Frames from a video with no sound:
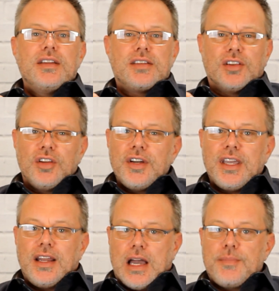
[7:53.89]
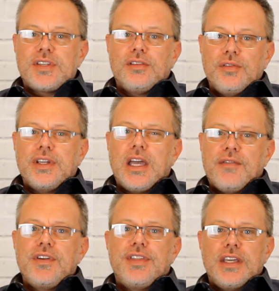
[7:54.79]
to look at absolutely
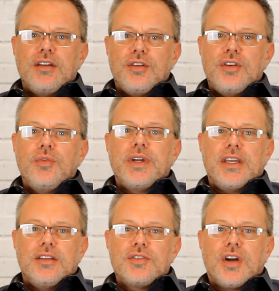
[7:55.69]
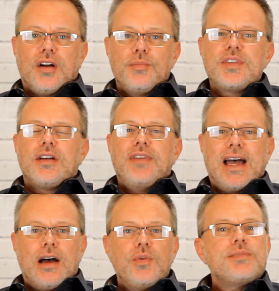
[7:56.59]
everything you're doing in terms of
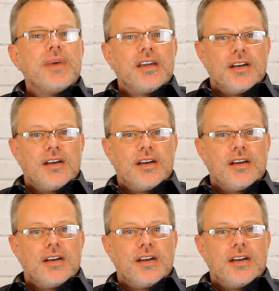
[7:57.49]
how is my